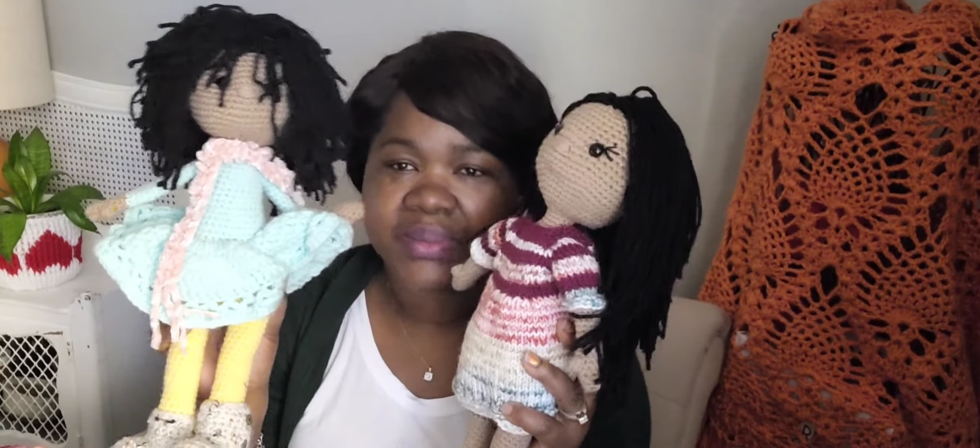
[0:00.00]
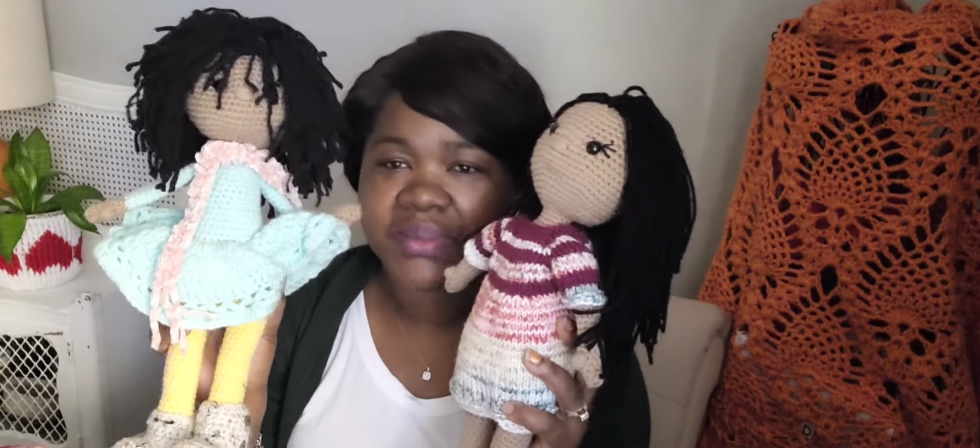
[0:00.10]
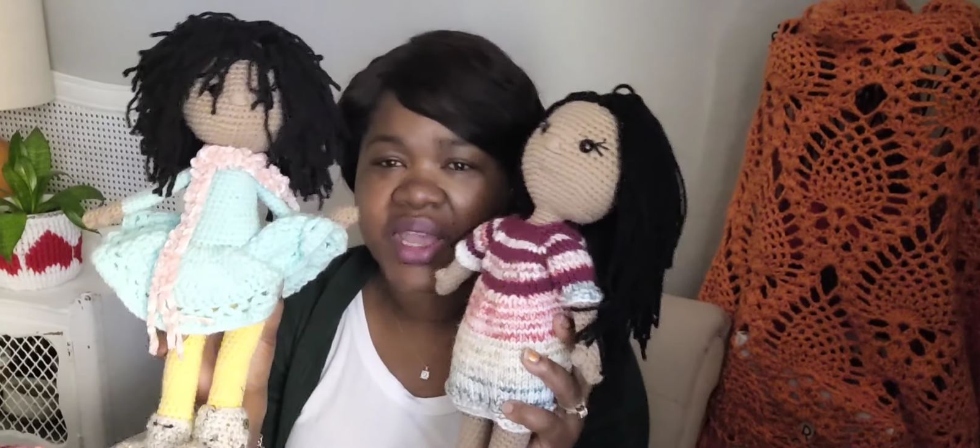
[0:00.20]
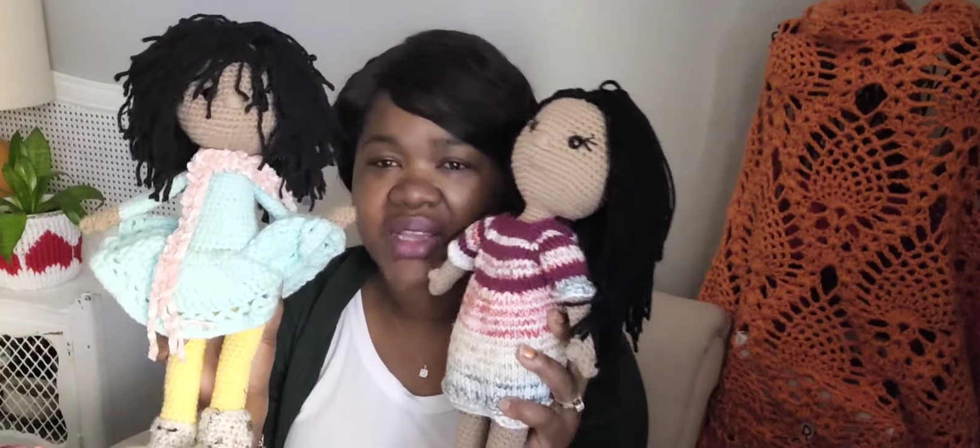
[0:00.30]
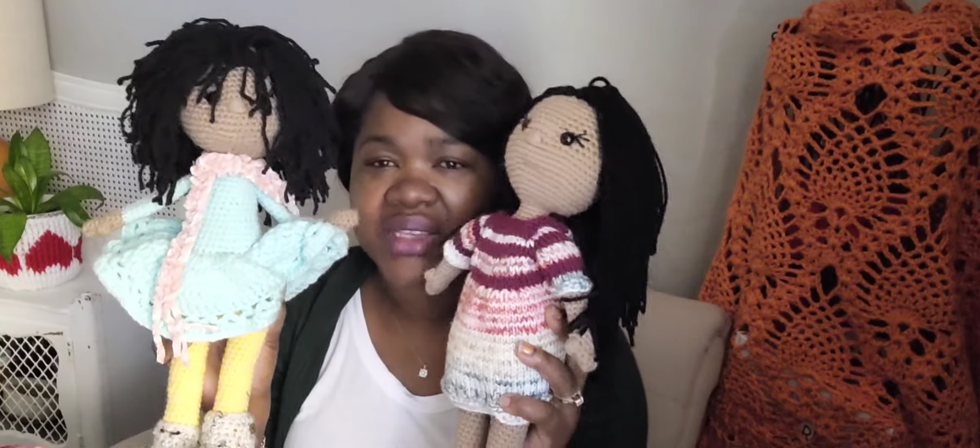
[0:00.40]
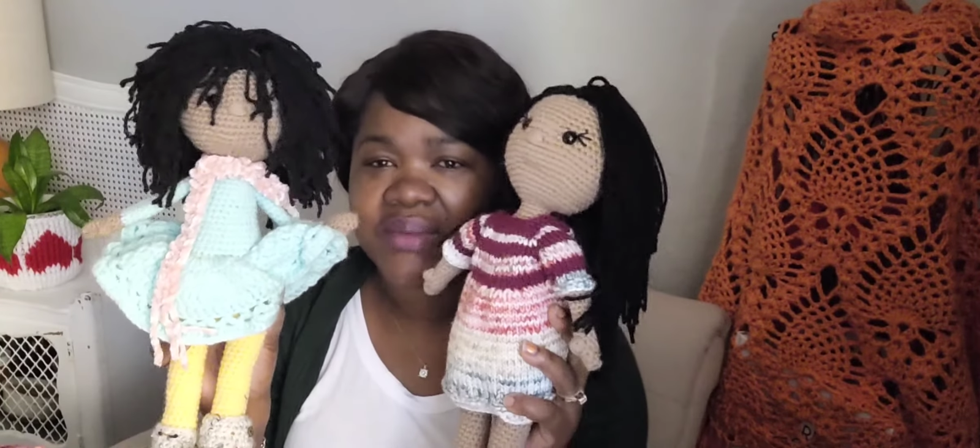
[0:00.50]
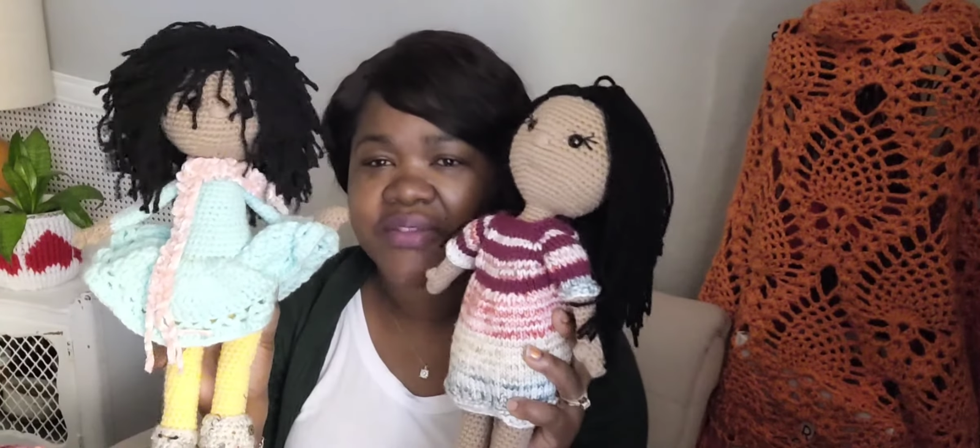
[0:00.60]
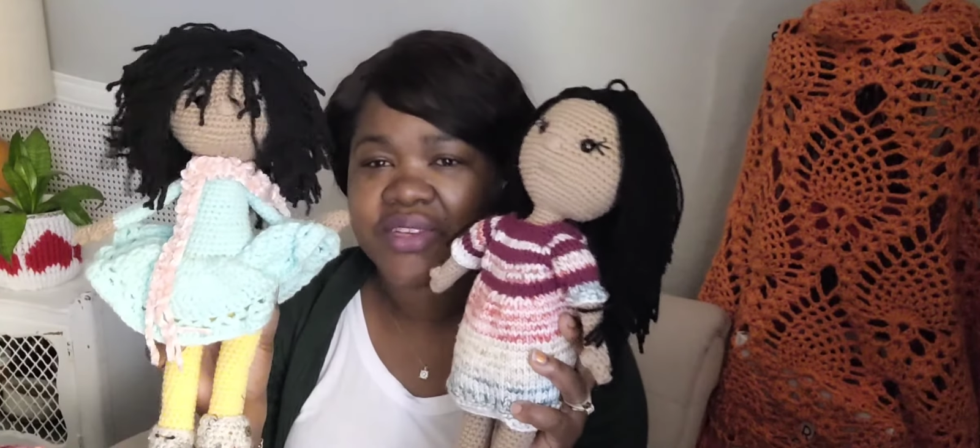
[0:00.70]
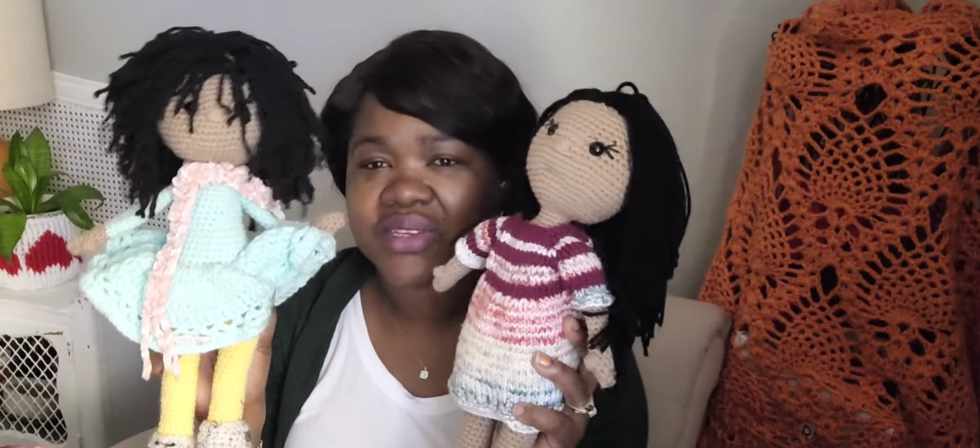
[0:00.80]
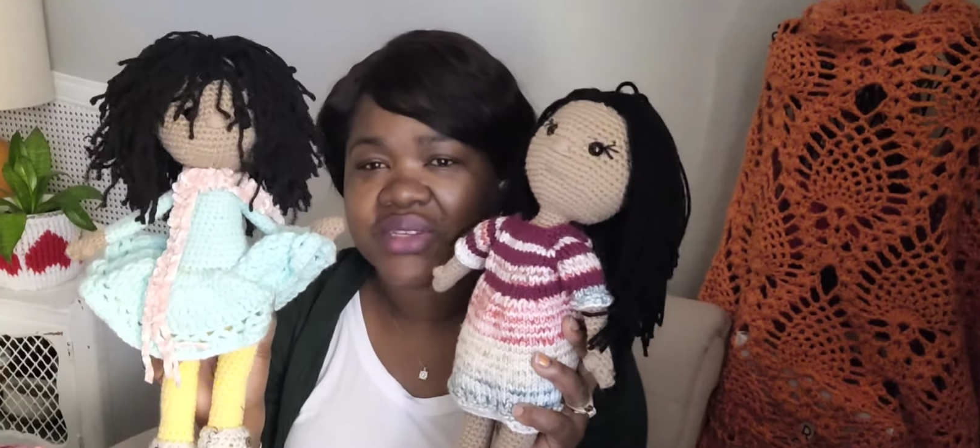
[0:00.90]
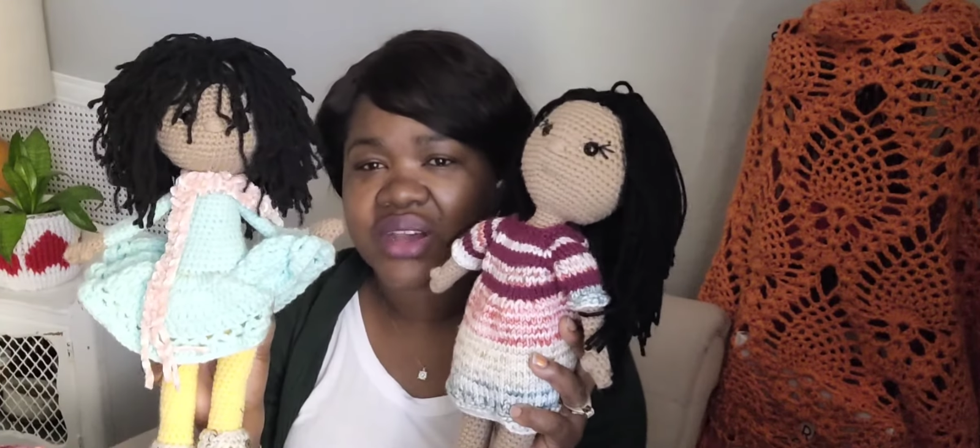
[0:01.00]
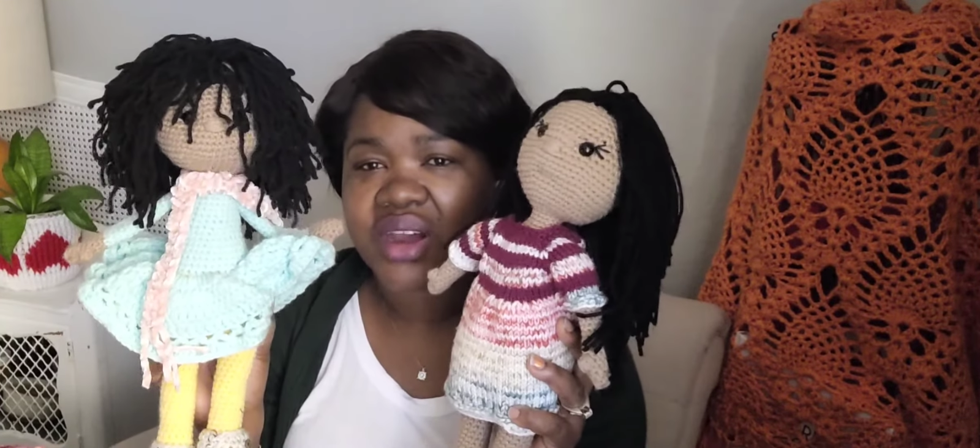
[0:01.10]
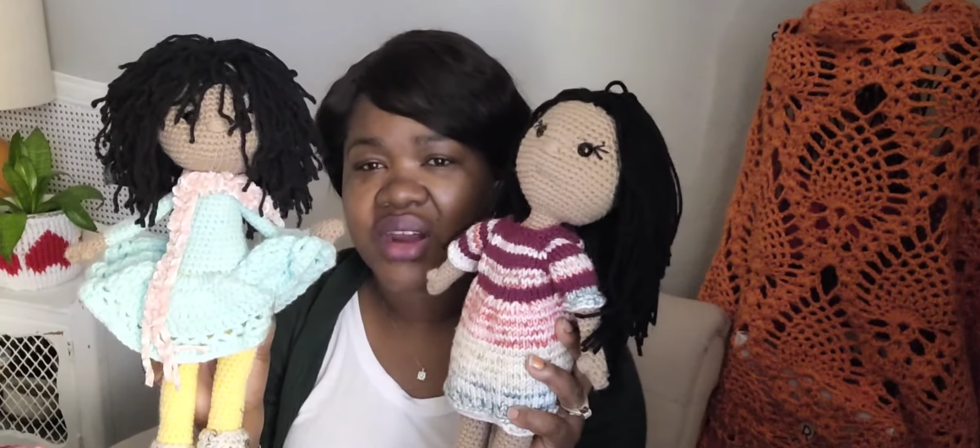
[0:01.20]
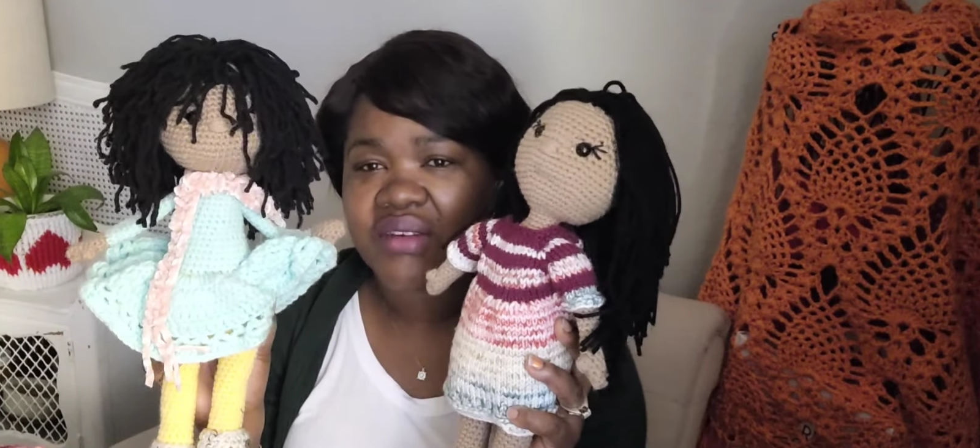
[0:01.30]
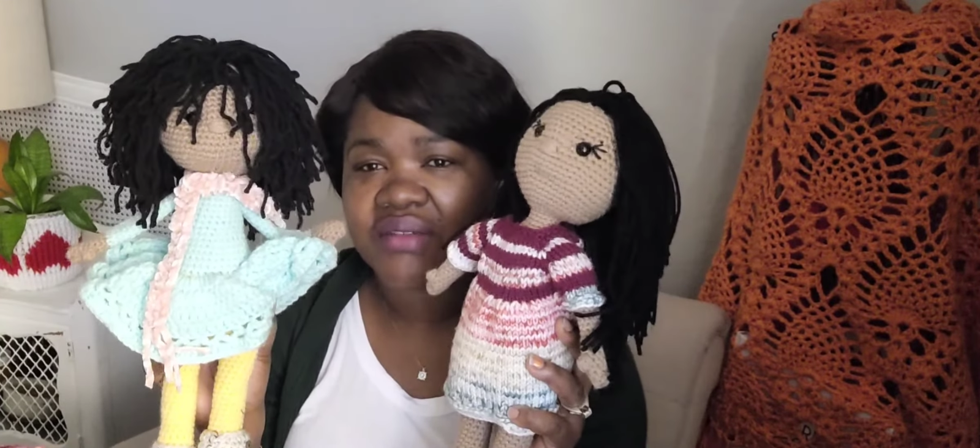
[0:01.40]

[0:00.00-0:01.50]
except for the scarf.